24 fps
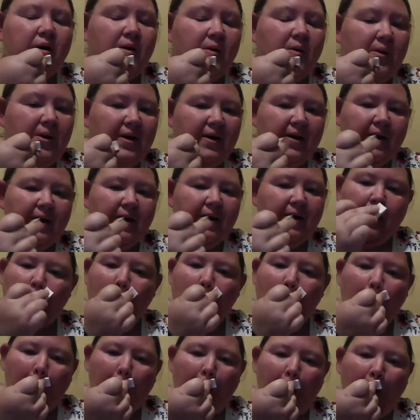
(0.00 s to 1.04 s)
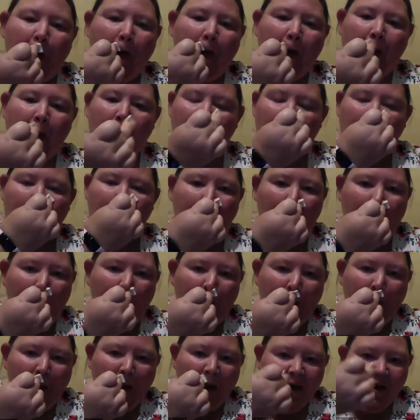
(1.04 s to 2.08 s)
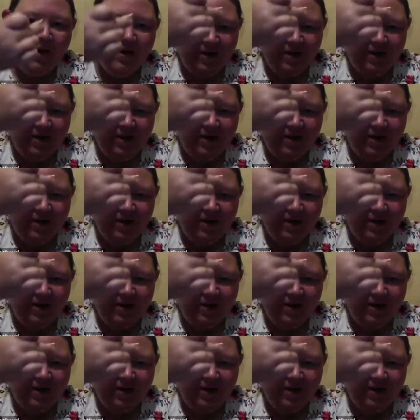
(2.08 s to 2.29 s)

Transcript: Next step up. Let's see if we did a little mix.